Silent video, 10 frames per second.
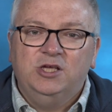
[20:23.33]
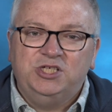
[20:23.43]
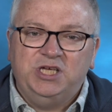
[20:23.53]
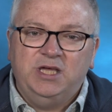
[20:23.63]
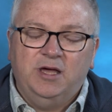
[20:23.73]

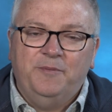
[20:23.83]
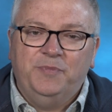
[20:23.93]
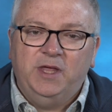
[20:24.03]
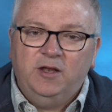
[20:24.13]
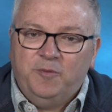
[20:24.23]
She,
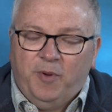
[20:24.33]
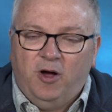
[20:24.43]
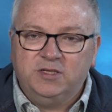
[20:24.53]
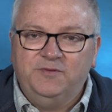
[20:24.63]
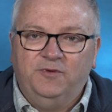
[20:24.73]
um, Neil had
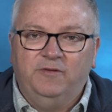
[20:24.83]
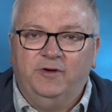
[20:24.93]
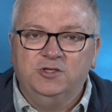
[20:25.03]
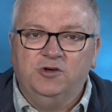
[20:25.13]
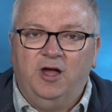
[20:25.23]
parked in front
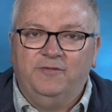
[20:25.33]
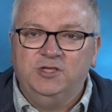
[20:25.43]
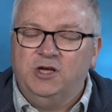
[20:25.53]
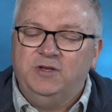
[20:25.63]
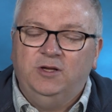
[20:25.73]
of our drive,
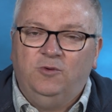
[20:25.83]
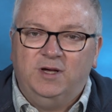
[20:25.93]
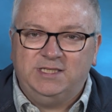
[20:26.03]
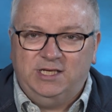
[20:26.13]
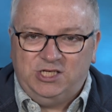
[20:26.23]
and Joe didn't
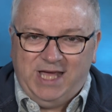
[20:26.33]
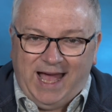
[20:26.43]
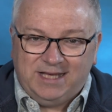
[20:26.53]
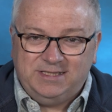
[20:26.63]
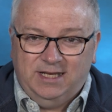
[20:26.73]
quite see, and she
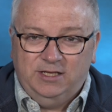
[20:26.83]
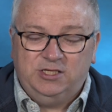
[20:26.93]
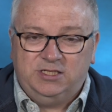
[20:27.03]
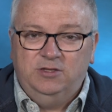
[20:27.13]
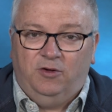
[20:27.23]
accidentally
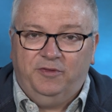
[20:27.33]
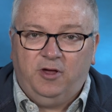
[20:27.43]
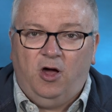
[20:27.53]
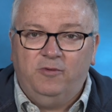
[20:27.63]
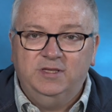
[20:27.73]
just knocked the
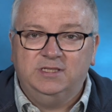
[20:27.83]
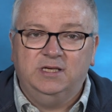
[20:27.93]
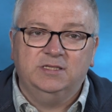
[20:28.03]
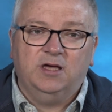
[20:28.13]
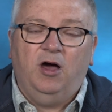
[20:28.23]
car into
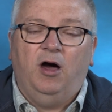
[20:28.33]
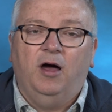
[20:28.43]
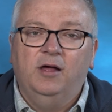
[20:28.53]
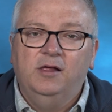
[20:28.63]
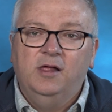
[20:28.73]
his car.